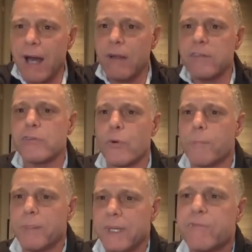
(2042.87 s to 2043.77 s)
else
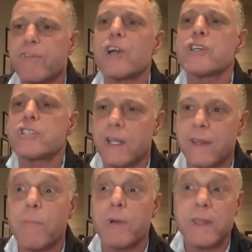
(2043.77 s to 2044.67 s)
or be a version
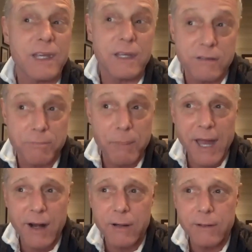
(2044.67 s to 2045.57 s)
that we think is
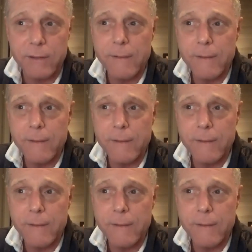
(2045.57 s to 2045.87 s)
better,